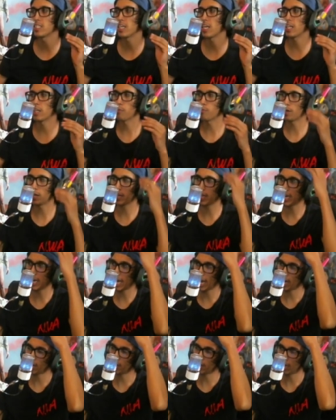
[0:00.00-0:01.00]
and then by that
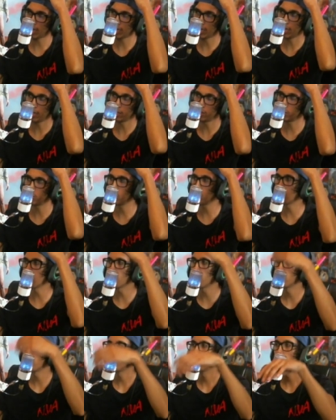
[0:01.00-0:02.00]
headline they
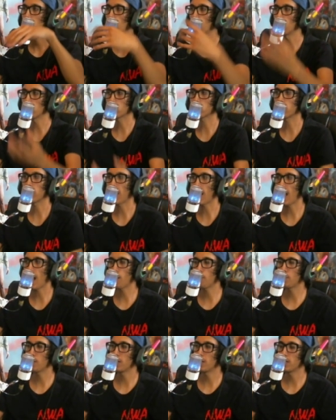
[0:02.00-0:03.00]
assume what's going to
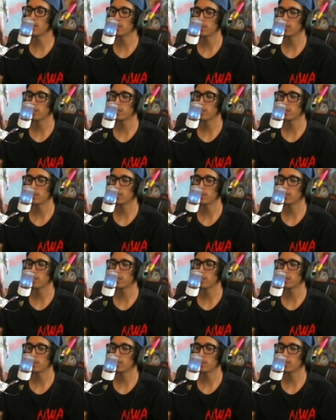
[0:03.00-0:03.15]
happen,